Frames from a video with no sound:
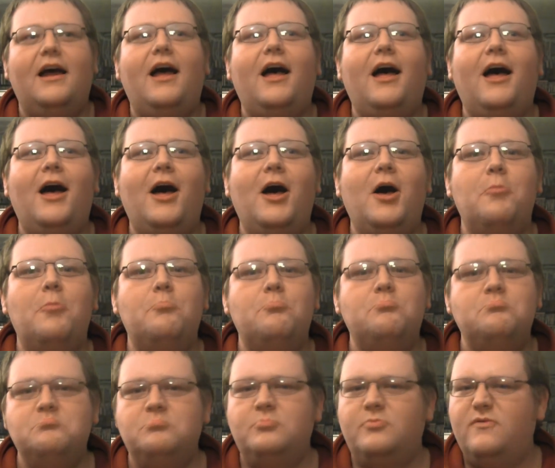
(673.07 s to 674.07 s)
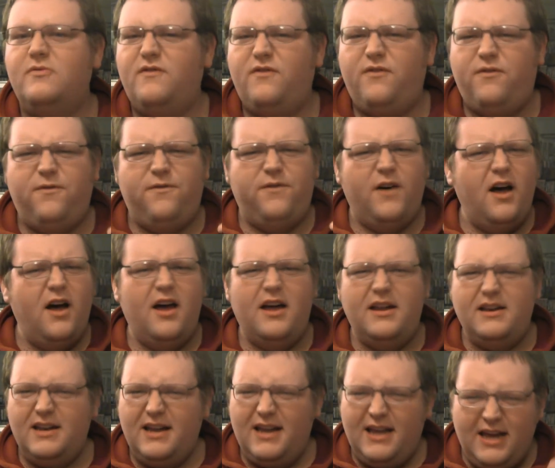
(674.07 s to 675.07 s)
um,
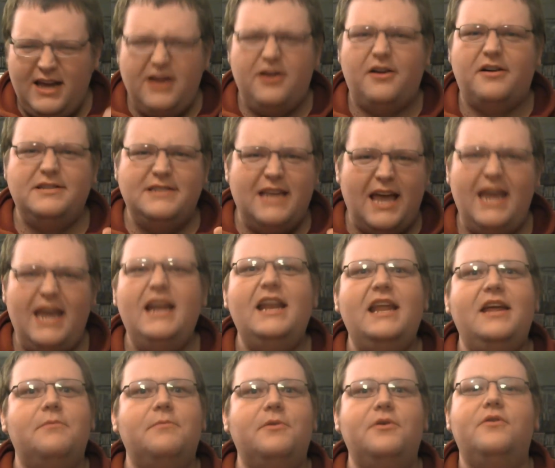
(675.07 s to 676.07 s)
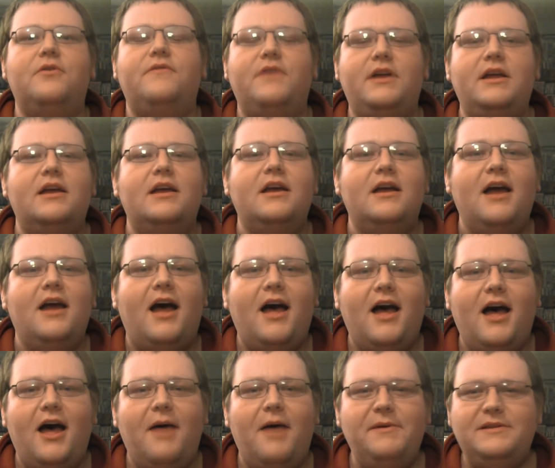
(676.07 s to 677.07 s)
fun, entertaining movie.
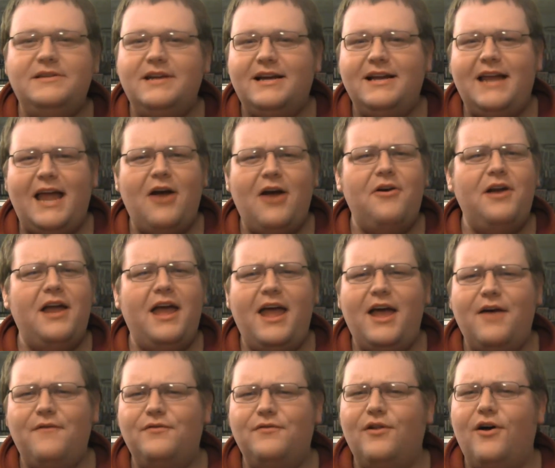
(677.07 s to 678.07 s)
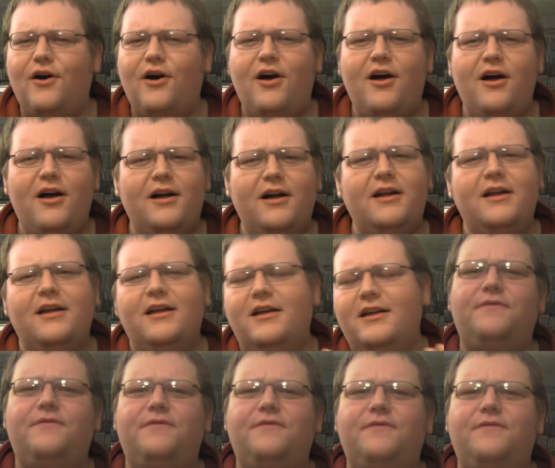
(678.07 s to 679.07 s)
Um, it's like an hour and a half long
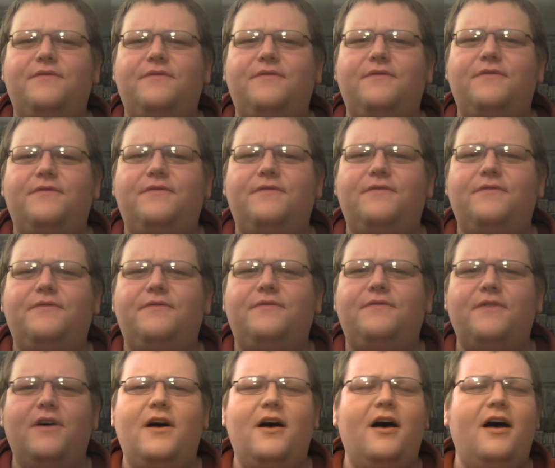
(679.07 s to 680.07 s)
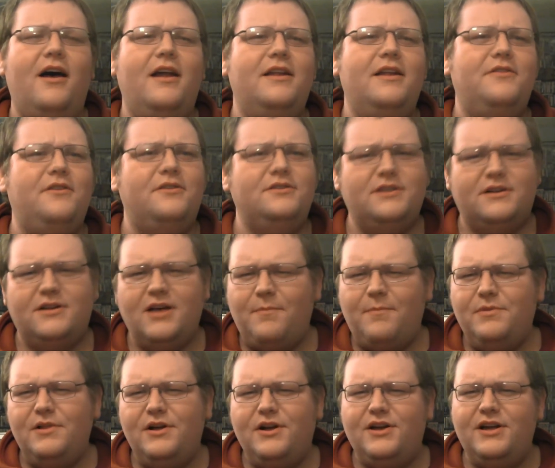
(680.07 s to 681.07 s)
lots of fun. There's a
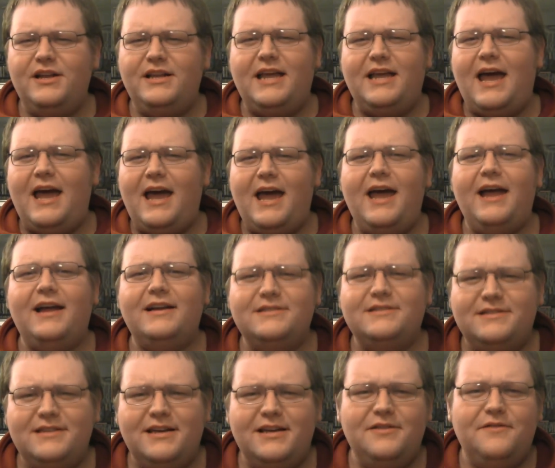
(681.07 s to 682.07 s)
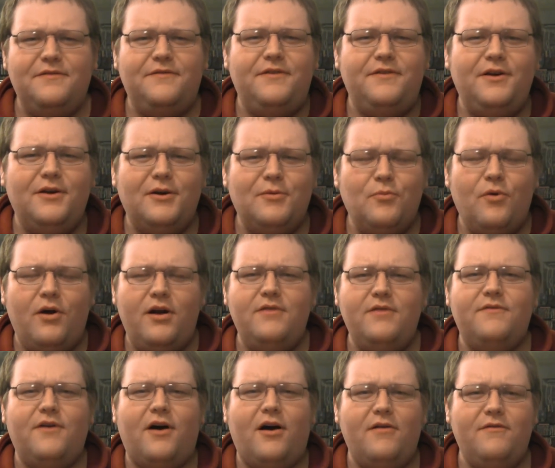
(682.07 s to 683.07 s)
couple of good gags in the film, one
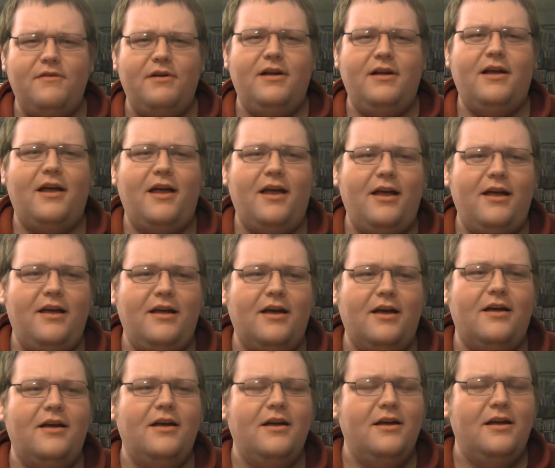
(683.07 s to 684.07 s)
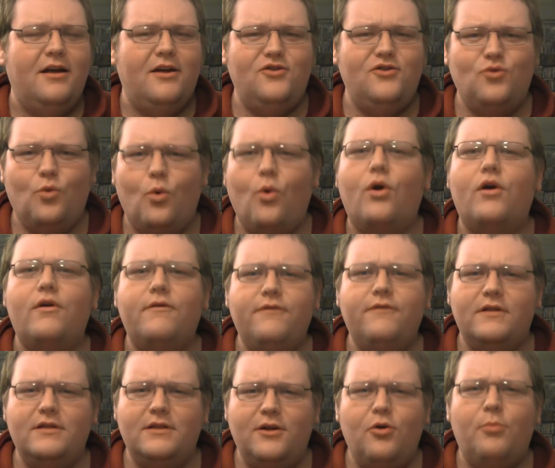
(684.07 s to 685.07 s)
involving a, uh, a dwarf, a
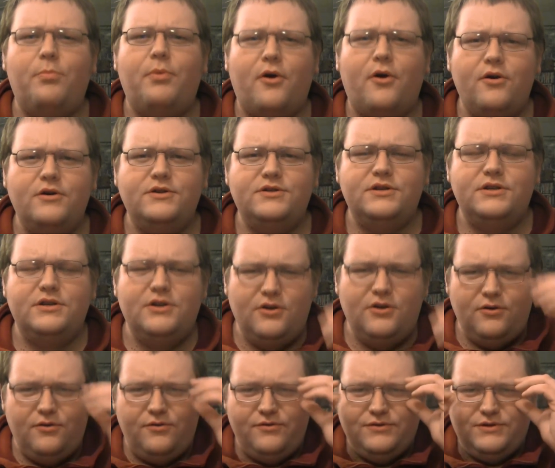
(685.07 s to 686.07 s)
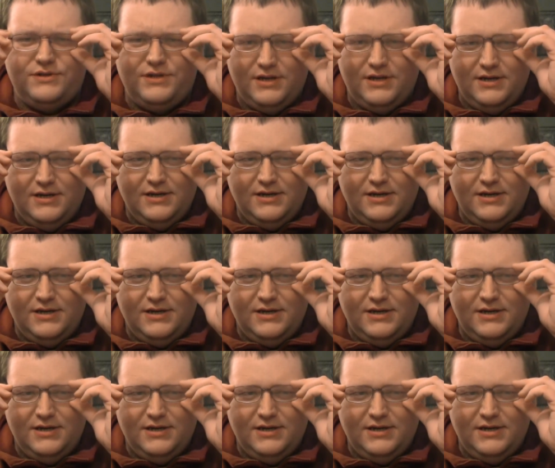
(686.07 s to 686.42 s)
little person who's